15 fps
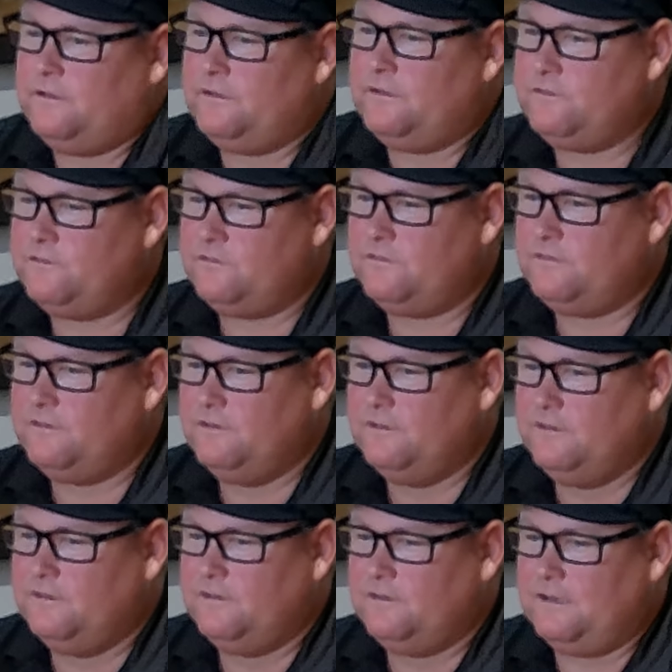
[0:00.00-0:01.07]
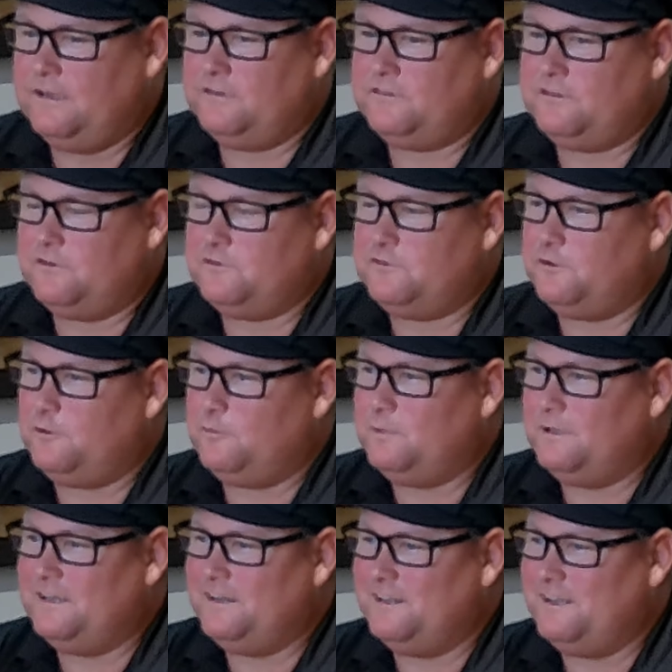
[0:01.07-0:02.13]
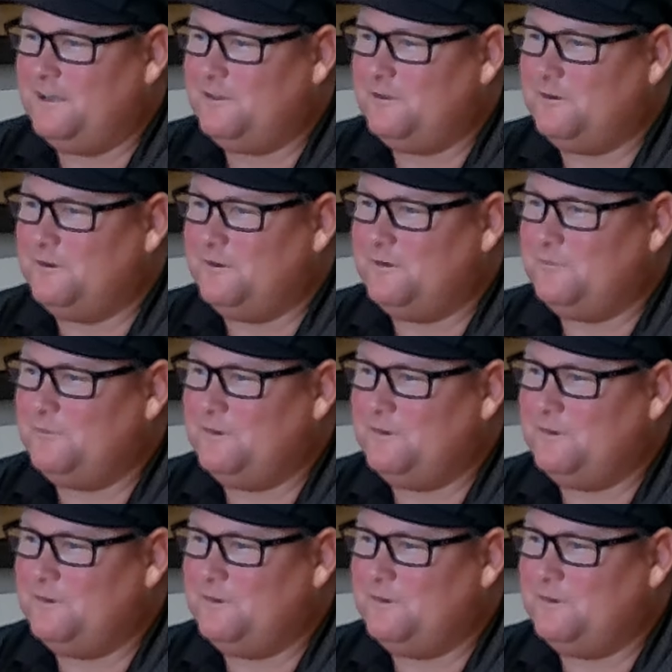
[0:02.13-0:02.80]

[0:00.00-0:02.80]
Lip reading: it's kind of starts to all blend together in